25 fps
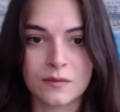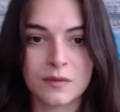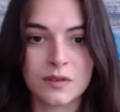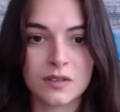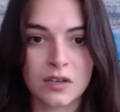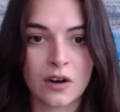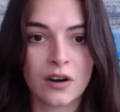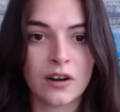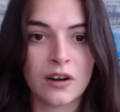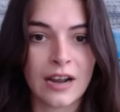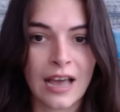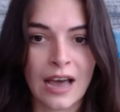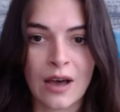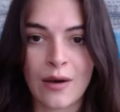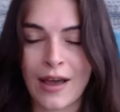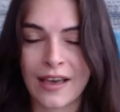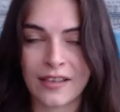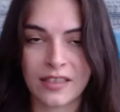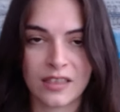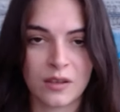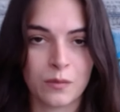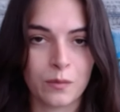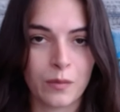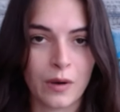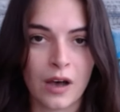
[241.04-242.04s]
start out at
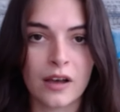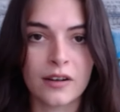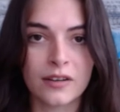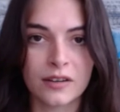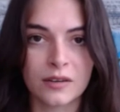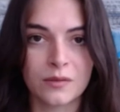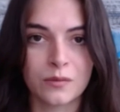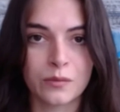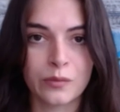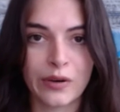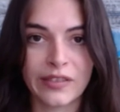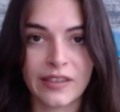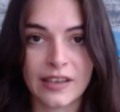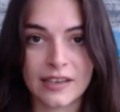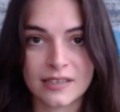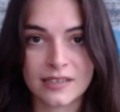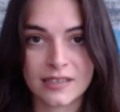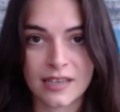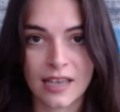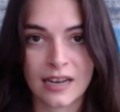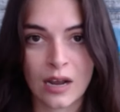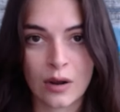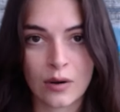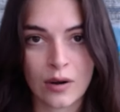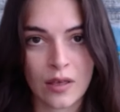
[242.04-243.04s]
the bottom when they
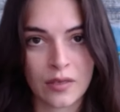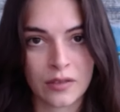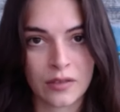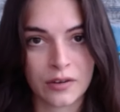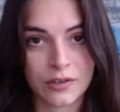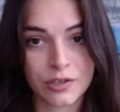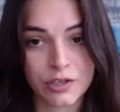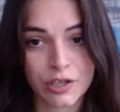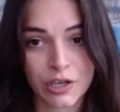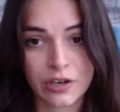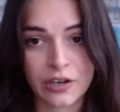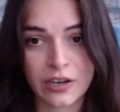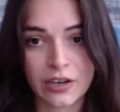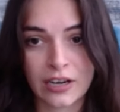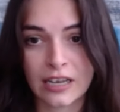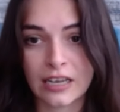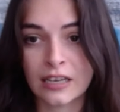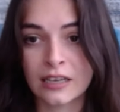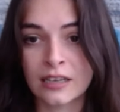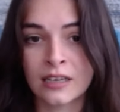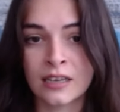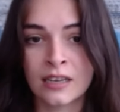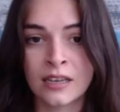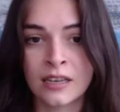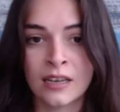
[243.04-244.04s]
set out on their
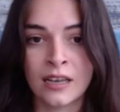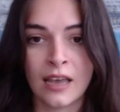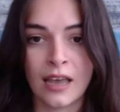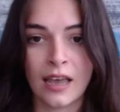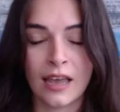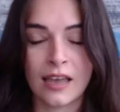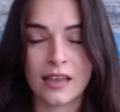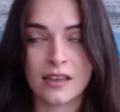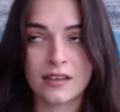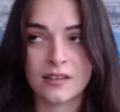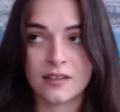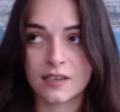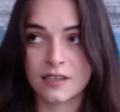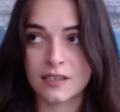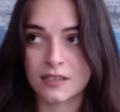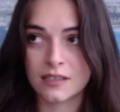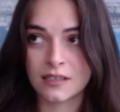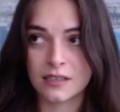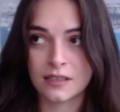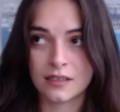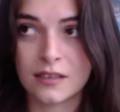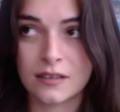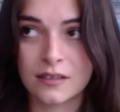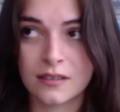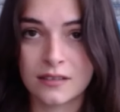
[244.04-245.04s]
journey, and
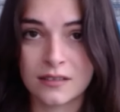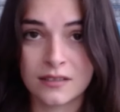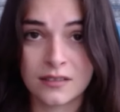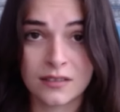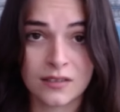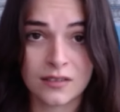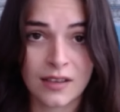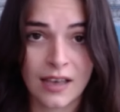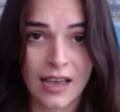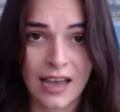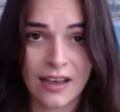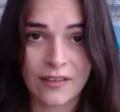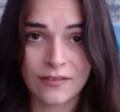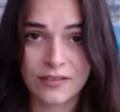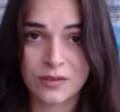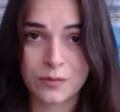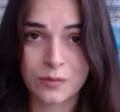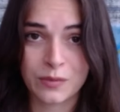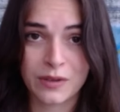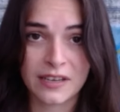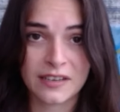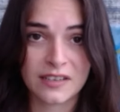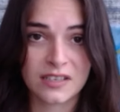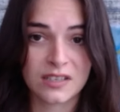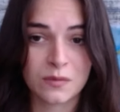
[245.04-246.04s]
you'll have to
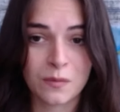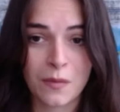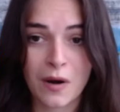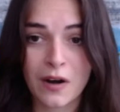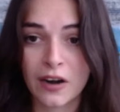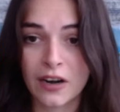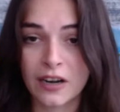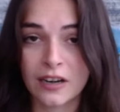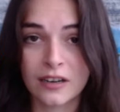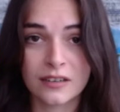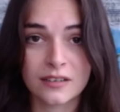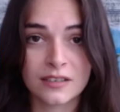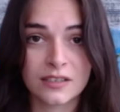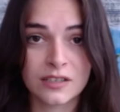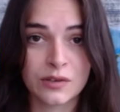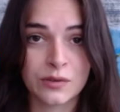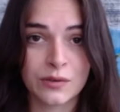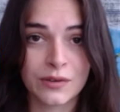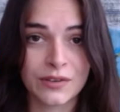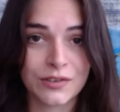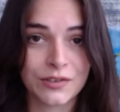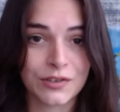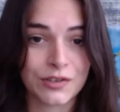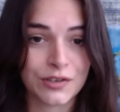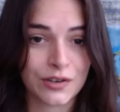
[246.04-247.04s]
play smart to
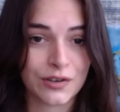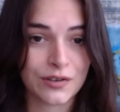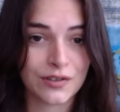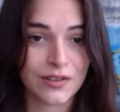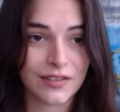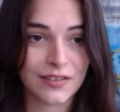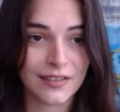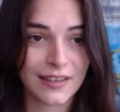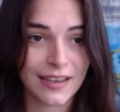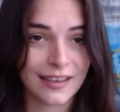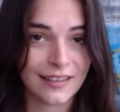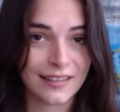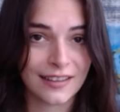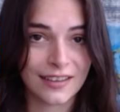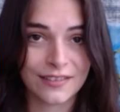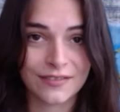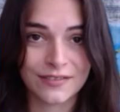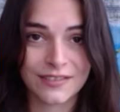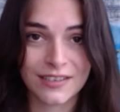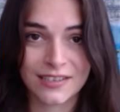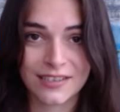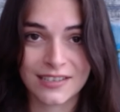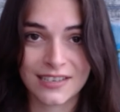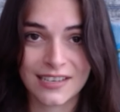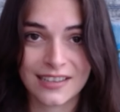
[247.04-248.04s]
ensure that they live
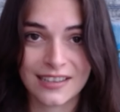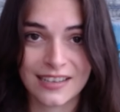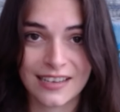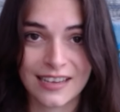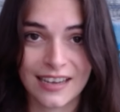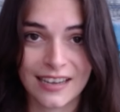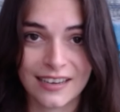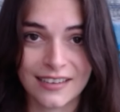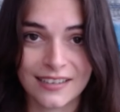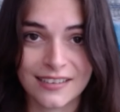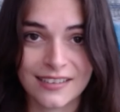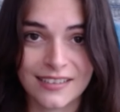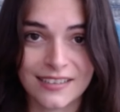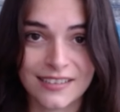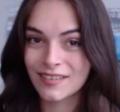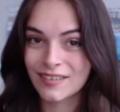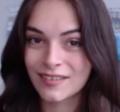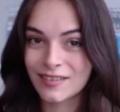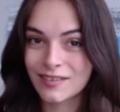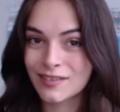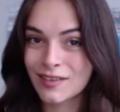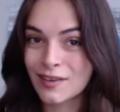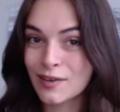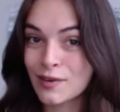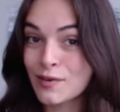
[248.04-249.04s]
to see the end.
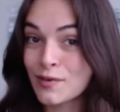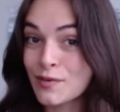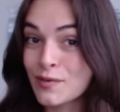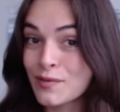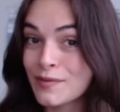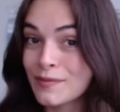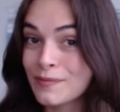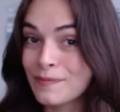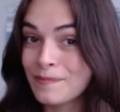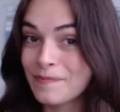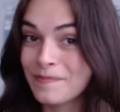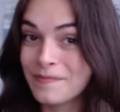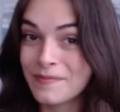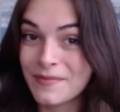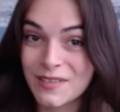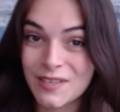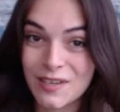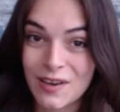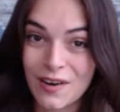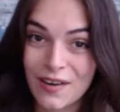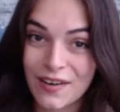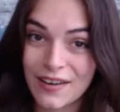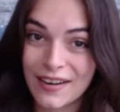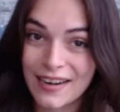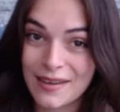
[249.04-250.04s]
So,
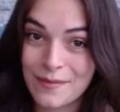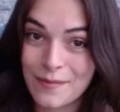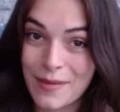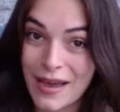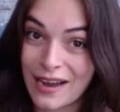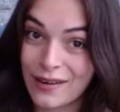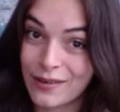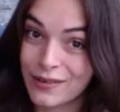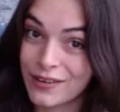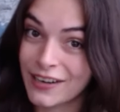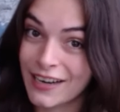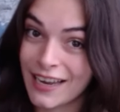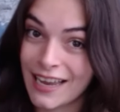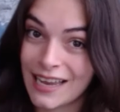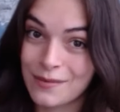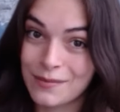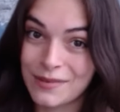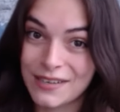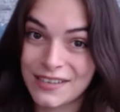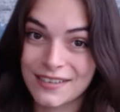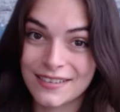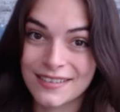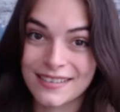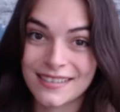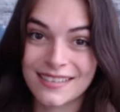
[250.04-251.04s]
sorry, power
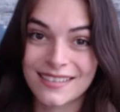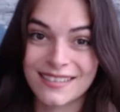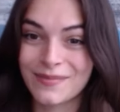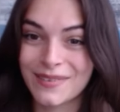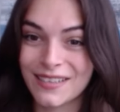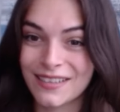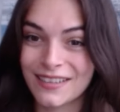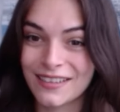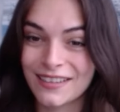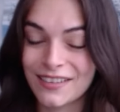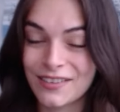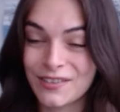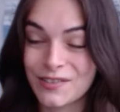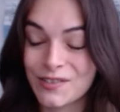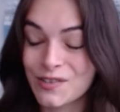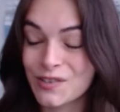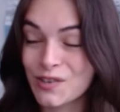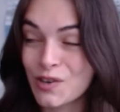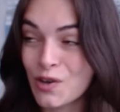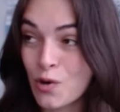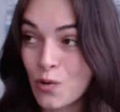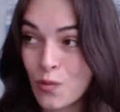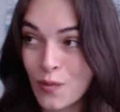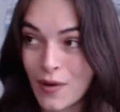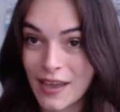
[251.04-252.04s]
gamers, but there's
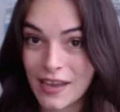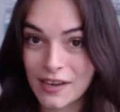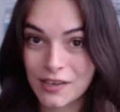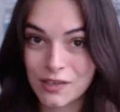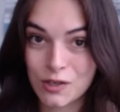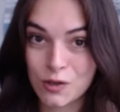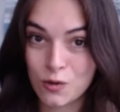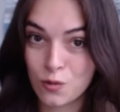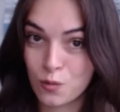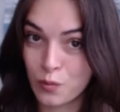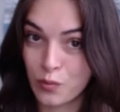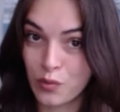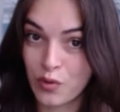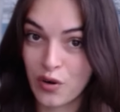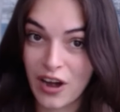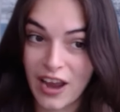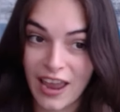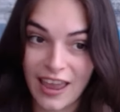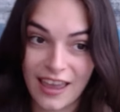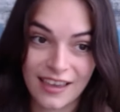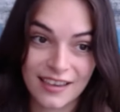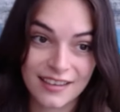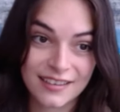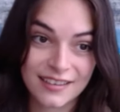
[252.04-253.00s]
no way to break